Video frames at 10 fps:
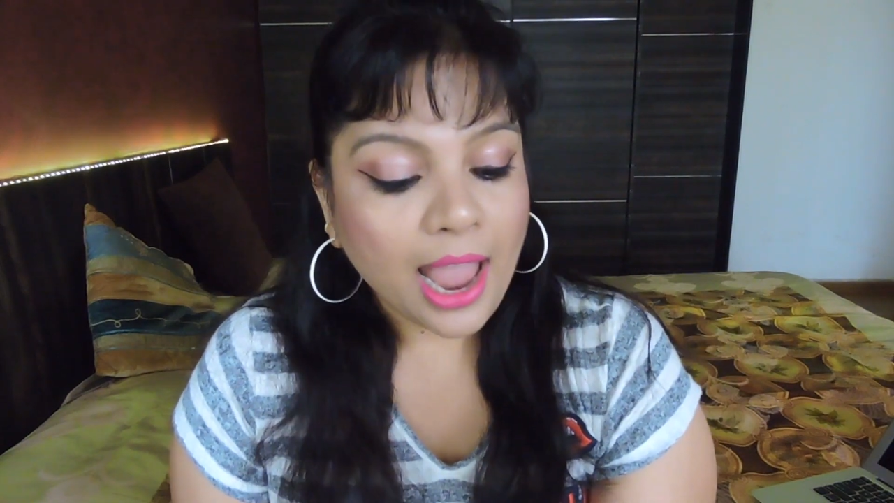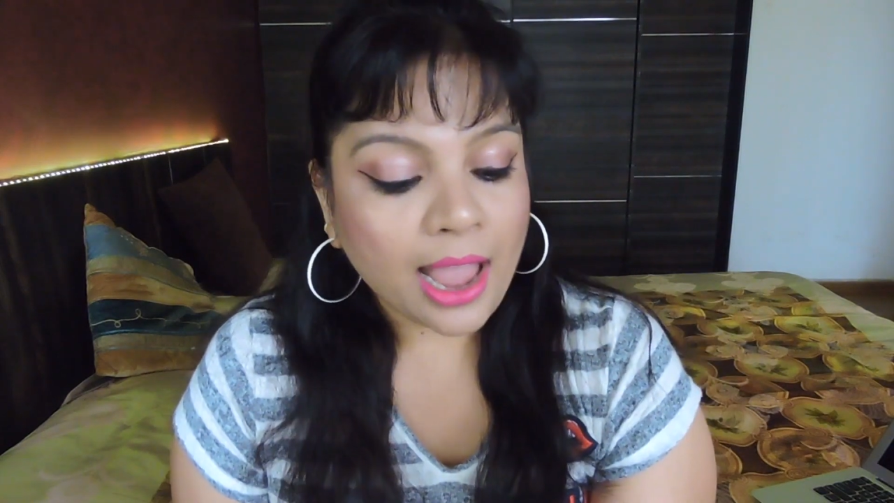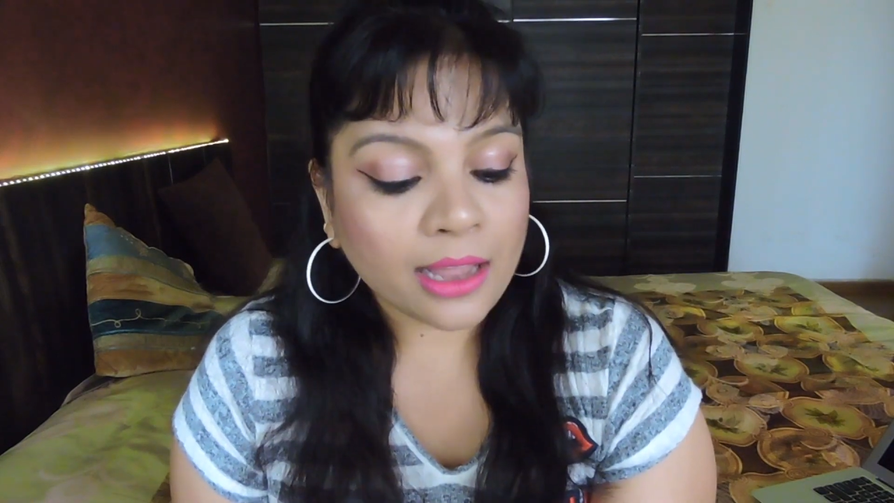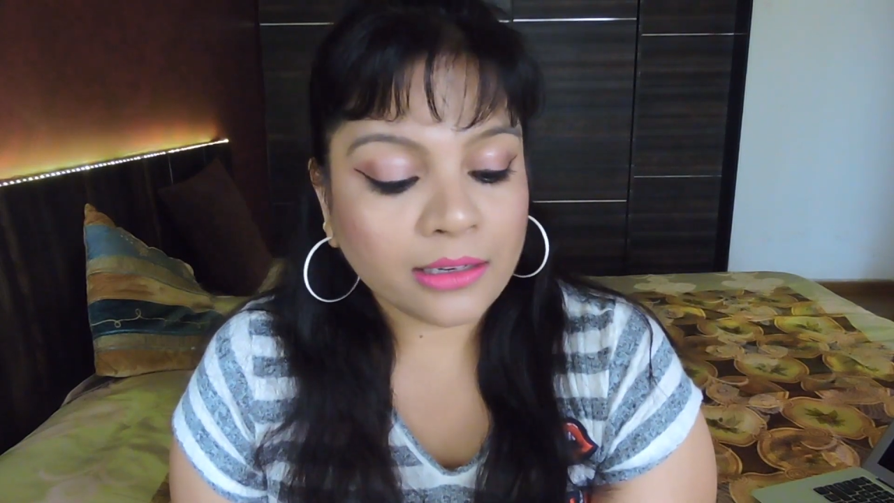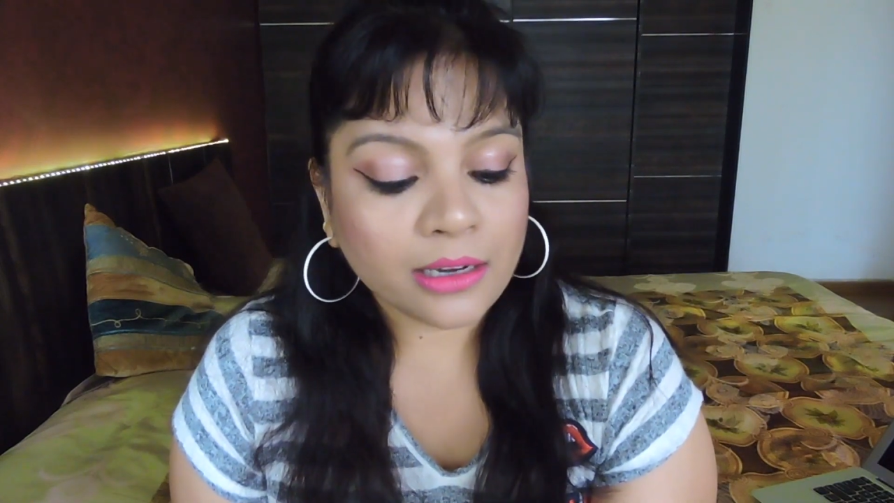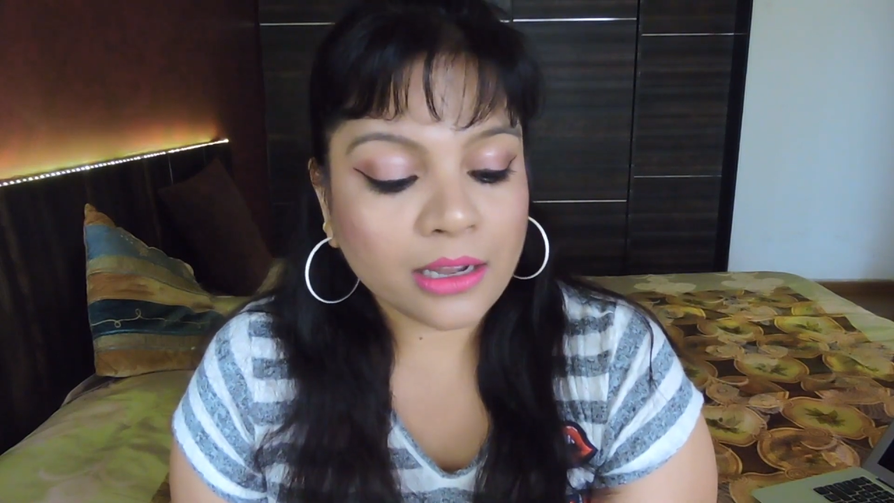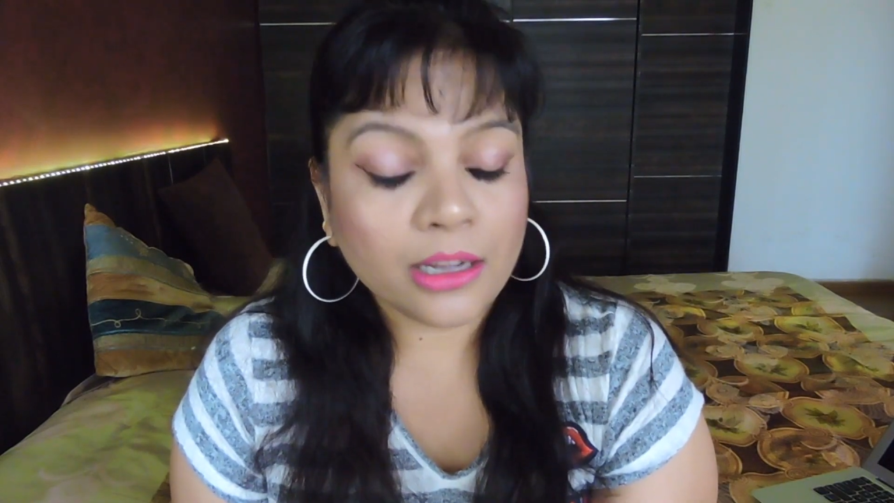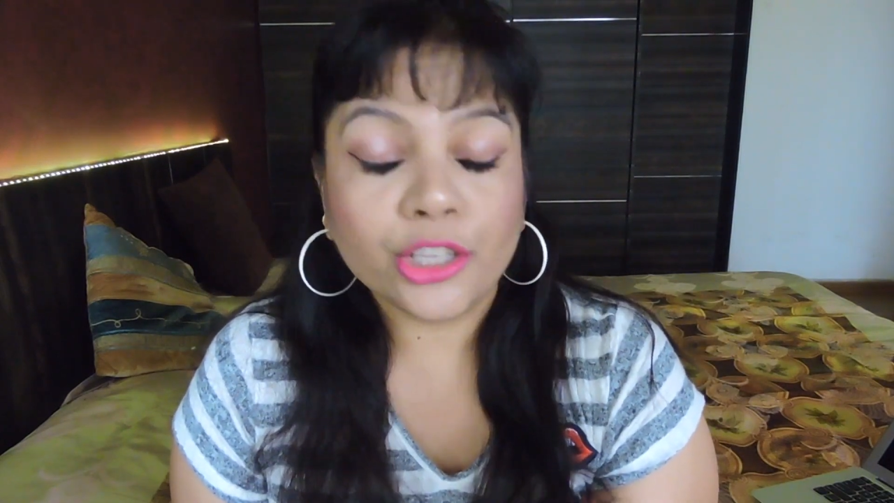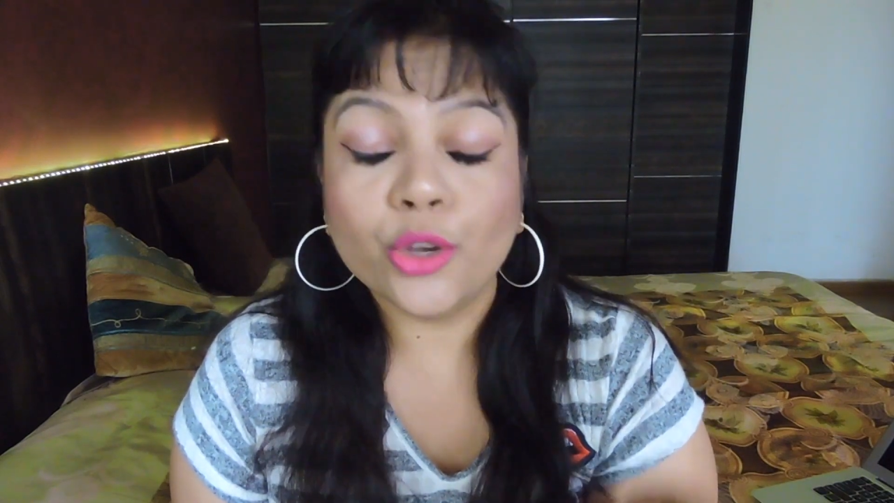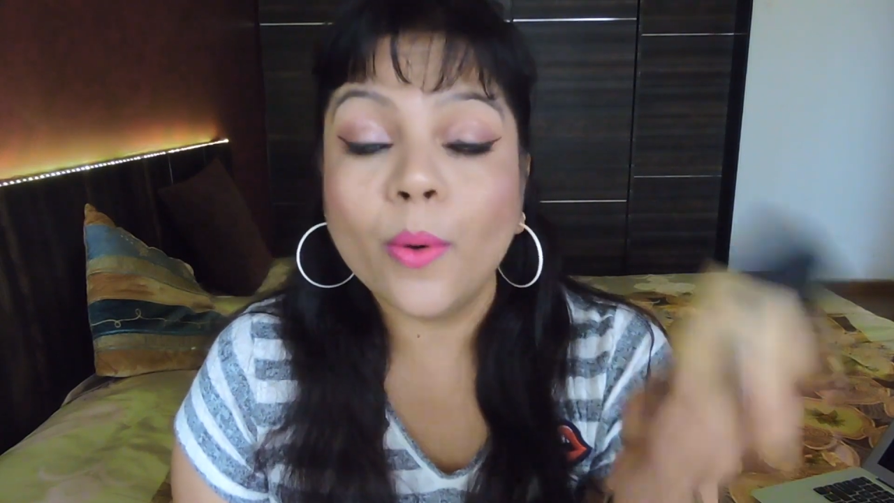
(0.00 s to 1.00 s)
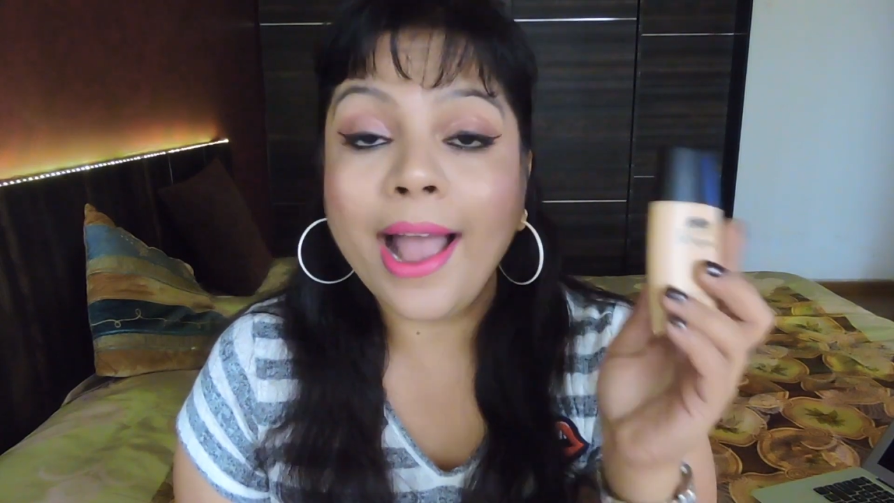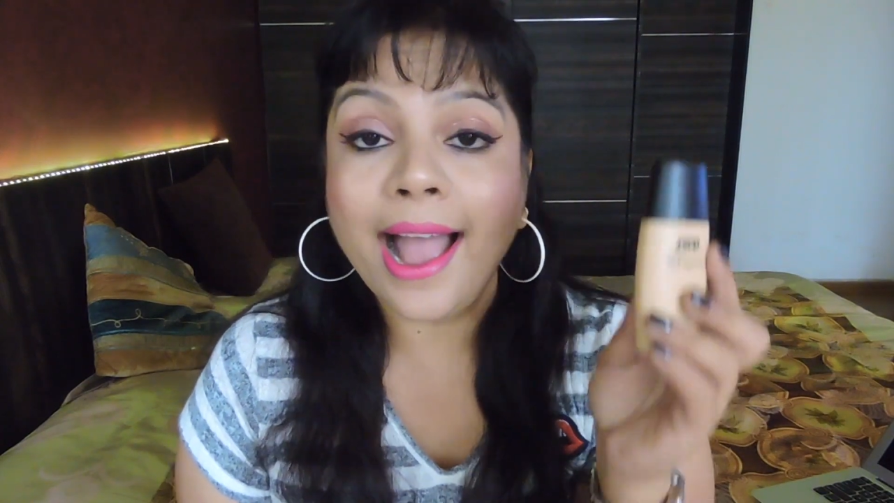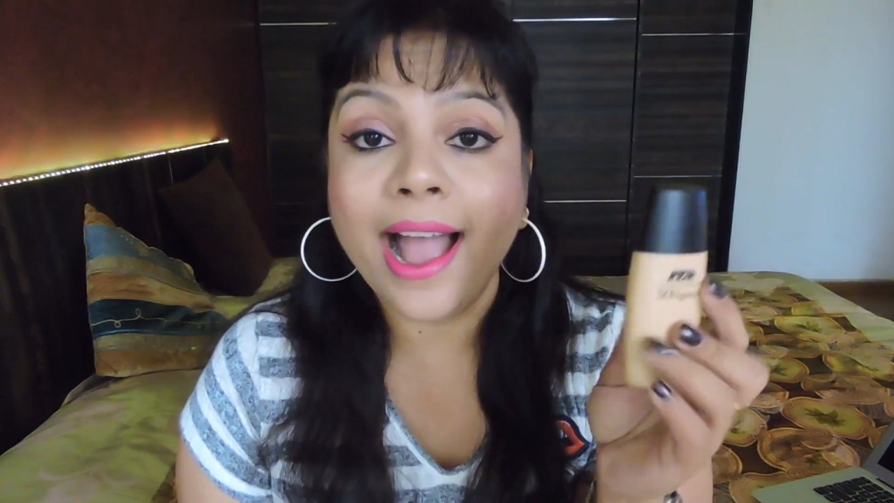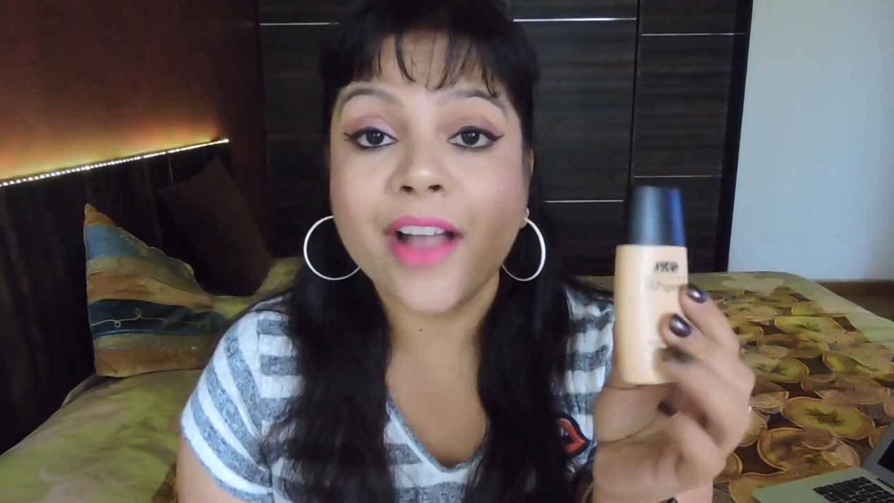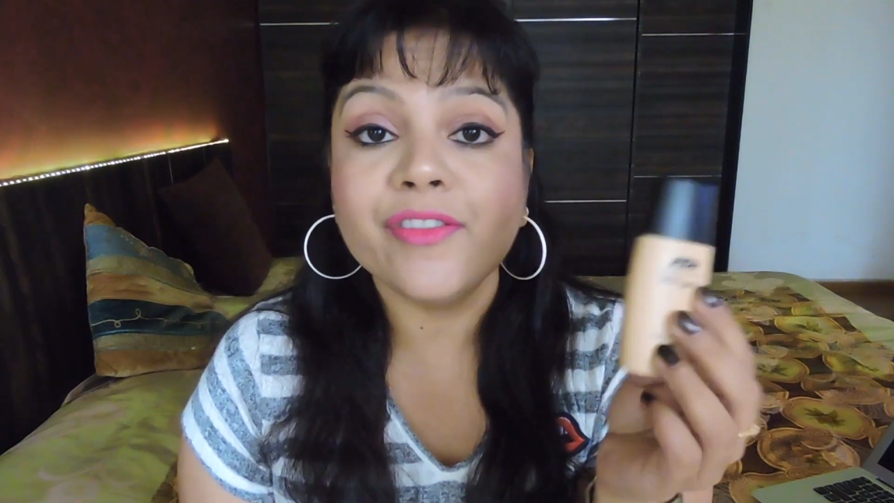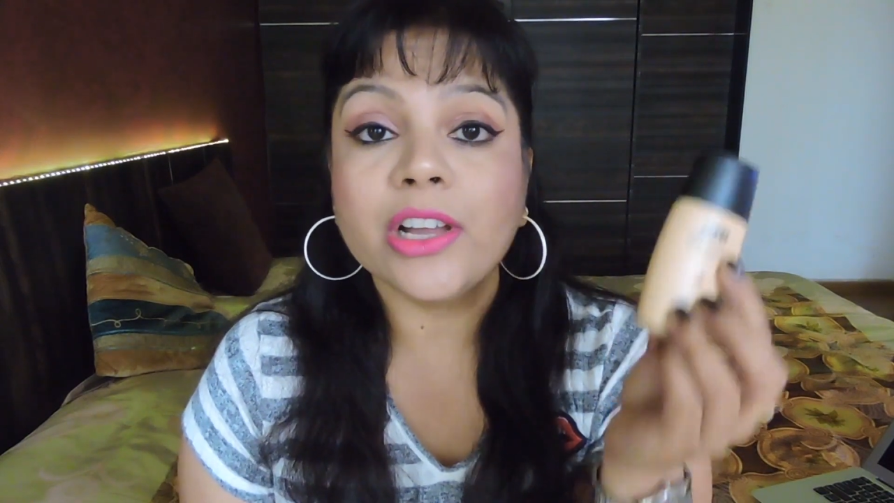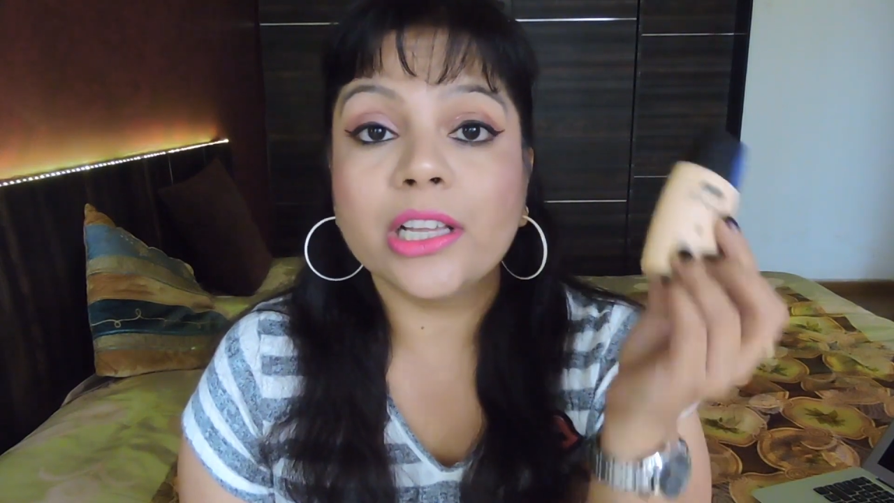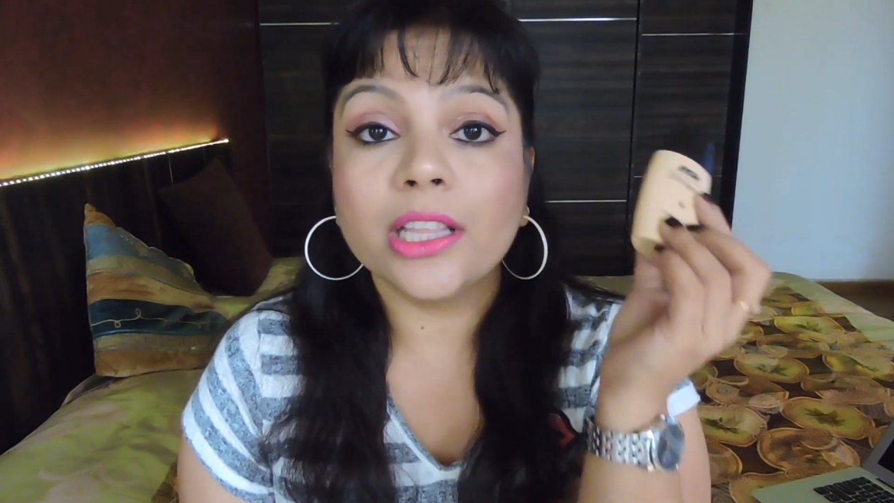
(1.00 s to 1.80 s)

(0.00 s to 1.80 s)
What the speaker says: And you have